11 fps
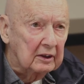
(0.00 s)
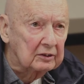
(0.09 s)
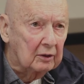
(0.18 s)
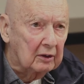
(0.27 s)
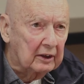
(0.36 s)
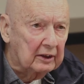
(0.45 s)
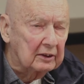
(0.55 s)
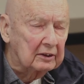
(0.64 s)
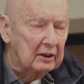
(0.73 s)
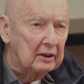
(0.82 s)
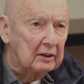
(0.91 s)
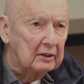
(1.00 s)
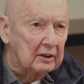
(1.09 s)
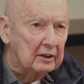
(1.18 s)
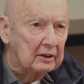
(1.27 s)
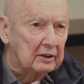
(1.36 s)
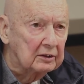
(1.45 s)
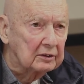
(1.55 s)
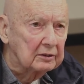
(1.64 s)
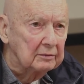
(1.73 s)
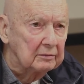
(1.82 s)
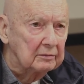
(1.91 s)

That's all I can tell you. It is.